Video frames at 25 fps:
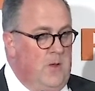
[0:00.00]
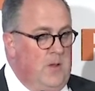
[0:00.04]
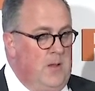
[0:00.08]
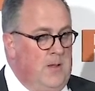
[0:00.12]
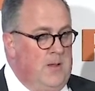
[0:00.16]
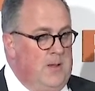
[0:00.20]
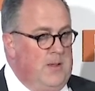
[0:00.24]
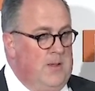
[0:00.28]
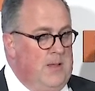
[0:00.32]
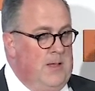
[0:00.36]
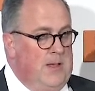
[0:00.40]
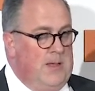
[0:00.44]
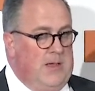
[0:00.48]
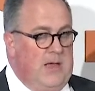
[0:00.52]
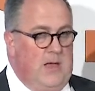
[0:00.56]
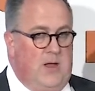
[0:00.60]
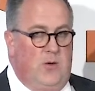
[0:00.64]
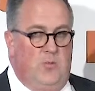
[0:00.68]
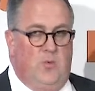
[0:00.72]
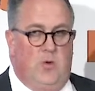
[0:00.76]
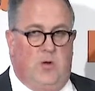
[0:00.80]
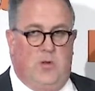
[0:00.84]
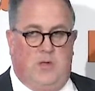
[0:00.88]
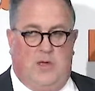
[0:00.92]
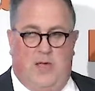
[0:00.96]
again,
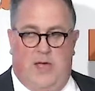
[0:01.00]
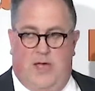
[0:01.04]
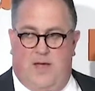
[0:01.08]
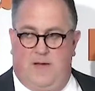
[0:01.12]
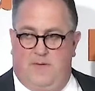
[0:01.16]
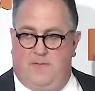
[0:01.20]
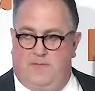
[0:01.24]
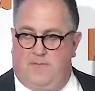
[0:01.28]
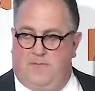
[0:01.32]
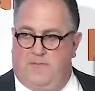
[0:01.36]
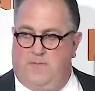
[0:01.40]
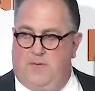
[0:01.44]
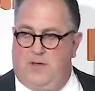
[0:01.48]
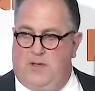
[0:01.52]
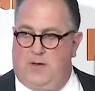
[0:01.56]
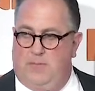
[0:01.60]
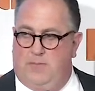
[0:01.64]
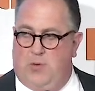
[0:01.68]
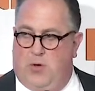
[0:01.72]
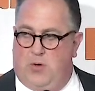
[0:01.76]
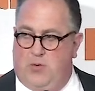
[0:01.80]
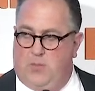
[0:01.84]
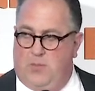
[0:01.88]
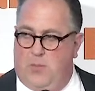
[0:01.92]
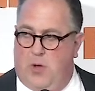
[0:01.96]
what you have in
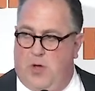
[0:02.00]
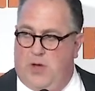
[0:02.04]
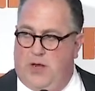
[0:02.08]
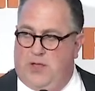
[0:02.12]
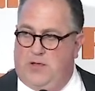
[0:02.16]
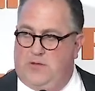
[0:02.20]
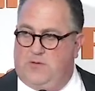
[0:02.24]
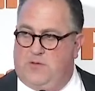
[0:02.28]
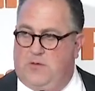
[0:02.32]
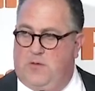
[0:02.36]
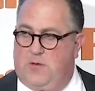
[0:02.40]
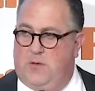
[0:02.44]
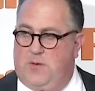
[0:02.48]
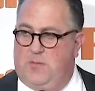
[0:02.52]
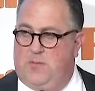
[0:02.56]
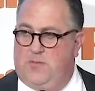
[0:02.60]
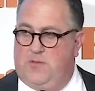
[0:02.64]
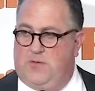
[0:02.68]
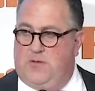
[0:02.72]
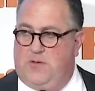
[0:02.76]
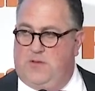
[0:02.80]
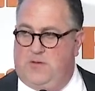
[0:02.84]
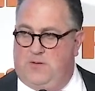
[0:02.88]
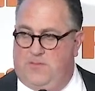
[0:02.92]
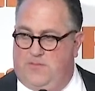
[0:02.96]
bulk mining terms
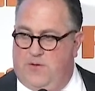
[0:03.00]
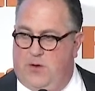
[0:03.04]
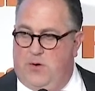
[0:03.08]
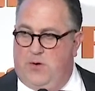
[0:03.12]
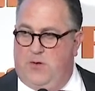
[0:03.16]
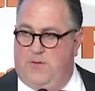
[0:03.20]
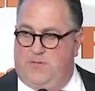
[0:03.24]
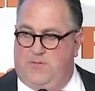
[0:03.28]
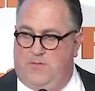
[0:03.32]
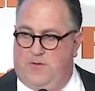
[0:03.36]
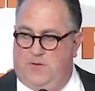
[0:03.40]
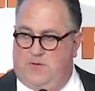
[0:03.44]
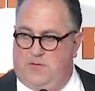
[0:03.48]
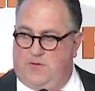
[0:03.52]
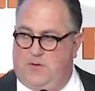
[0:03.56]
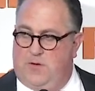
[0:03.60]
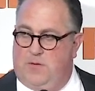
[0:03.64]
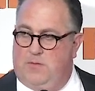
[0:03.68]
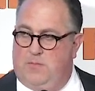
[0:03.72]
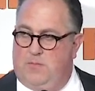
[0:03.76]
is a very efficient